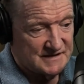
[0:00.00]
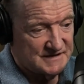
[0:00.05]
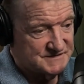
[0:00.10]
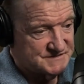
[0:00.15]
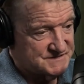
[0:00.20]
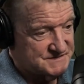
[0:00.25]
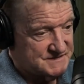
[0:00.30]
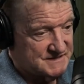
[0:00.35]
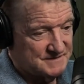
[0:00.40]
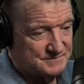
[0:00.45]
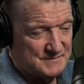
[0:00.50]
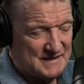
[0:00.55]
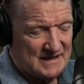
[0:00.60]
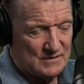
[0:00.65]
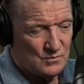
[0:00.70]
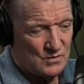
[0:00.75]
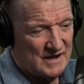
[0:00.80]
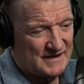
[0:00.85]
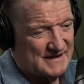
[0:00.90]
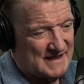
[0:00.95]
I used to think,
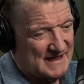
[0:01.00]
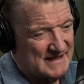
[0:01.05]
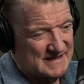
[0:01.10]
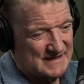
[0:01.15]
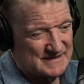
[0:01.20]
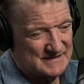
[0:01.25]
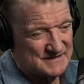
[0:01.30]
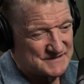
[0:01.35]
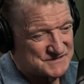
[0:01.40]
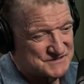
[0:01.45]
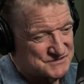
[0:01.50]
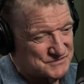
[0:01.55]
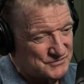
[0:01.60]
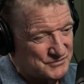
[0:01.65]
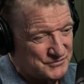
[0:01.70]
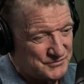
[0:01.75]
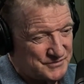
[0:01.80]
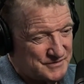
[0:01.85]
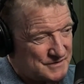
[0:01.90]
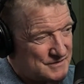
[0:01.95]
man, why'd that kid get
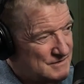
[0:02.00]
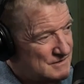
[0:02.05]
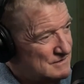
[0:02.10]
screwed?